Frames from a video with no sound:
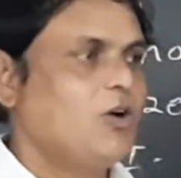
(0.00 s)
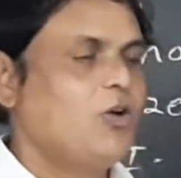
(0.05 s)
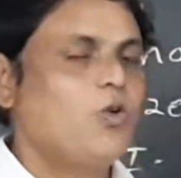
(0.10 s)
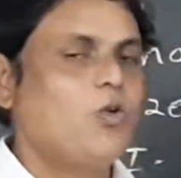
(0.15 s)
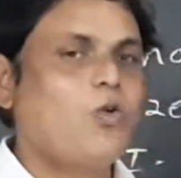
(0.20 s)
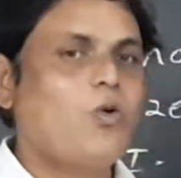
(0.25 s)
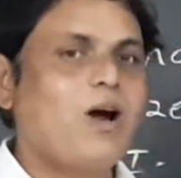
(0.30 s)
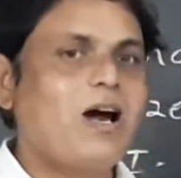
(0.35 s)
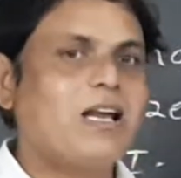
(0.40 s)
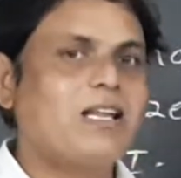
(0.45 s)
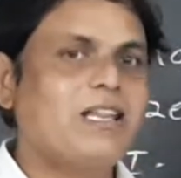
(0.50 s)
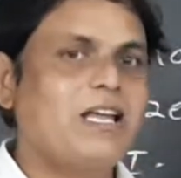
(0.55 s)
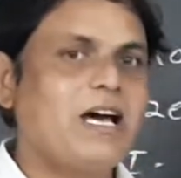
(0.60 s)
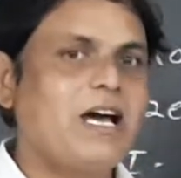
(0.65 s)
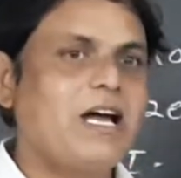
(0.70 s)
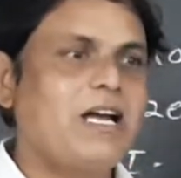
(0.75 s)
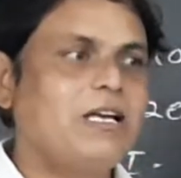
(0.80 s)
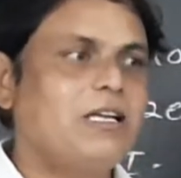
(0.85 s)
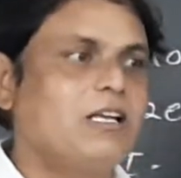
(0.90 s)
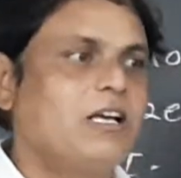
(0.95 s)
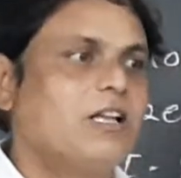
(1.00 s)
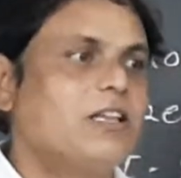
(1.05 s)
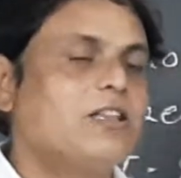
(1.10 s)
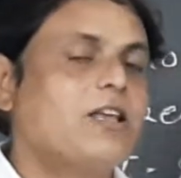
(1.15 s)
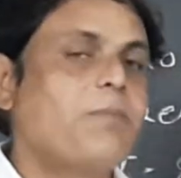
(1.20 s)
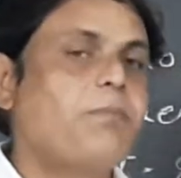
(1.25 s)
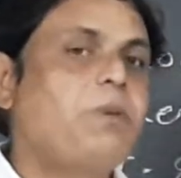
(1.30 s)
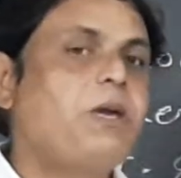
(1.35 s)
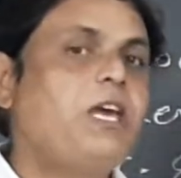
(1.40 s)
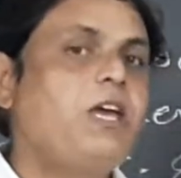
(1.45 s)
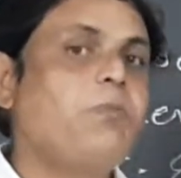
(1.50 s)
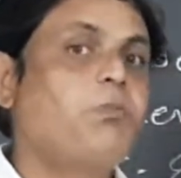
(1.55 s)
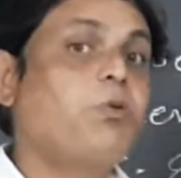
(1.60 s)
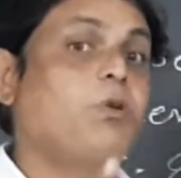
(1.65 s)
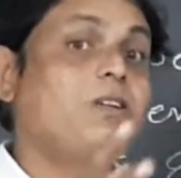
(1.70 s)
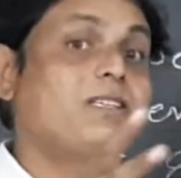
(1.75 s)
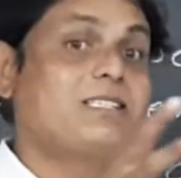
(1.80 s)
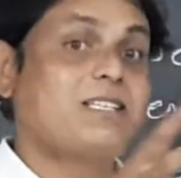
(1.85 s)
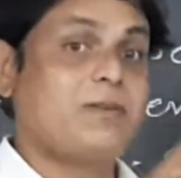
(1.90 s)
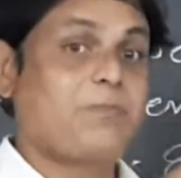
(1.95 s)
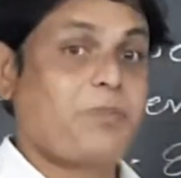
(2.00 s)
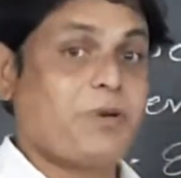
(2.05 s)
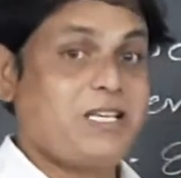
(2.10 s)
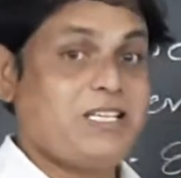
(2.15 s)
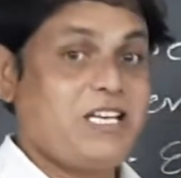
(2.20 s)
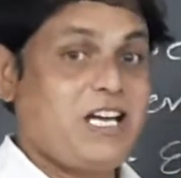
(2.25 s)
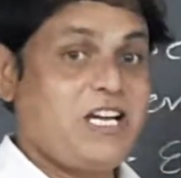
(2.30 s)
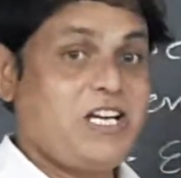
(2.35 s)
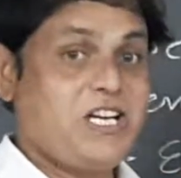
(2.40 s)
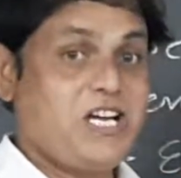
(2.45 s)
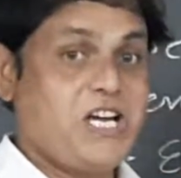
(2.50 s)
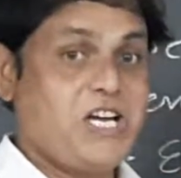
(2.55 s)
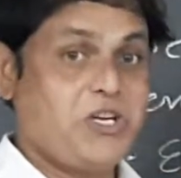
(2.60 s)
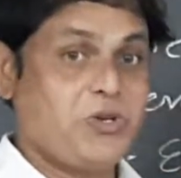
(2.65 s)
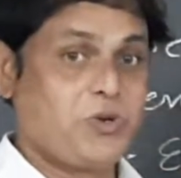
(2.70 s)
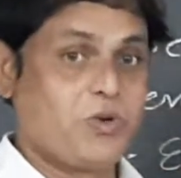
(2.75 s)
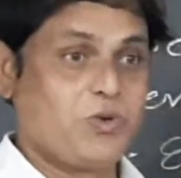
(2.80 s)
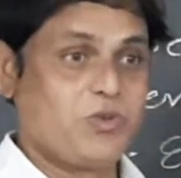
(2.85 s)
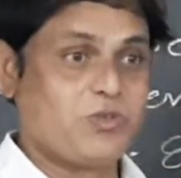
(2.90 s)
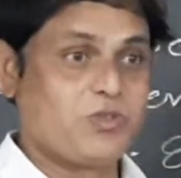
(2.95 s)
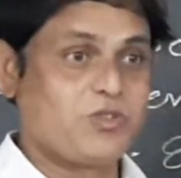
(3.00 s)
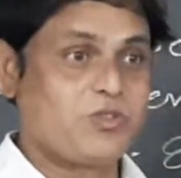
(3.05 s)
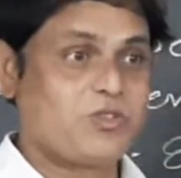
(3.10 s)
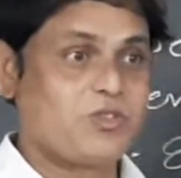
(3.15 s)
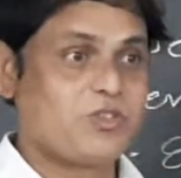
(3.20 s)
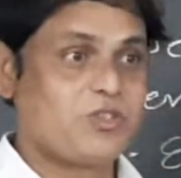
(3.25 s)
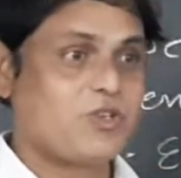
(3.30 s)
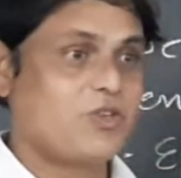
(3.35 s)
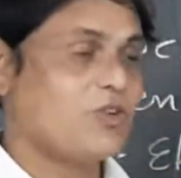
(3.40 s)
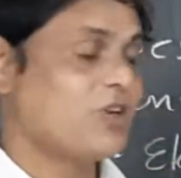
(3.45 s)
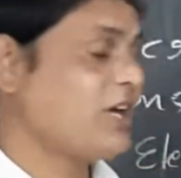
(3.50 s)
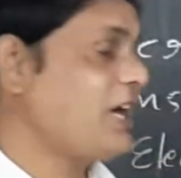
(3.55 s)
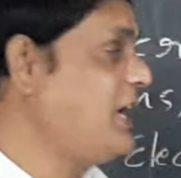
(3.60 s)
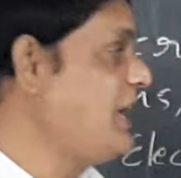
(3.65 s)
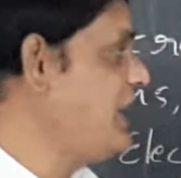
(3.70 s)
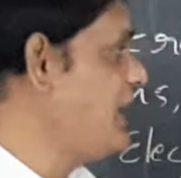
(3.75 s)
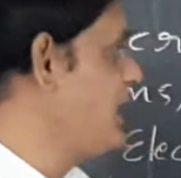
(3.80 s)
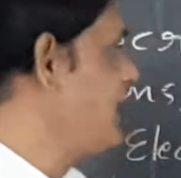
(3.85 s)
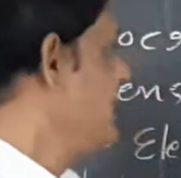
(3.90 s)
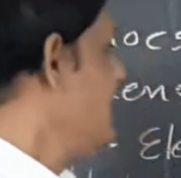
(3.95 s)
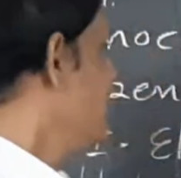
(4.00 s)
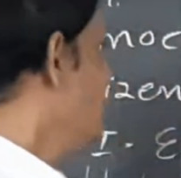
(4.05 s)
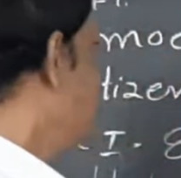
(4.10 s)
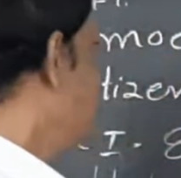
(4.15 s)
Who are that? The people's representatives. Okay.